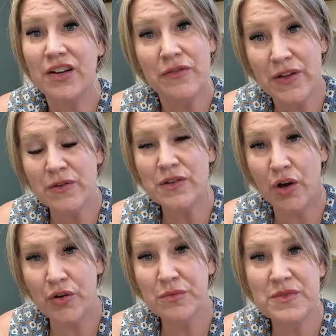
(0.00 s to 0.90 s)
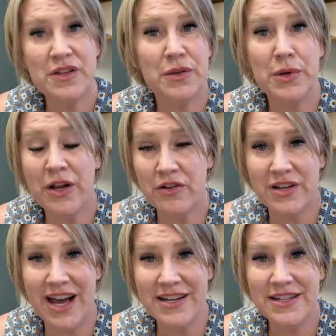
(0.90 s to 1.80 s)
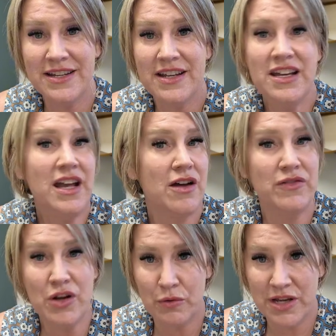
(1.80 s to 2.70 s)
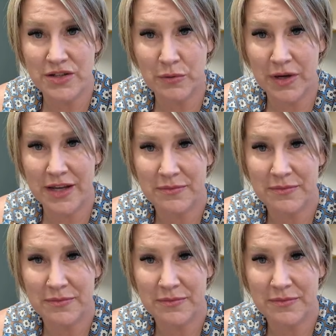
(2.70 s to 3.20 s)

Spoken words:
of those homes, the 309, have no HOA.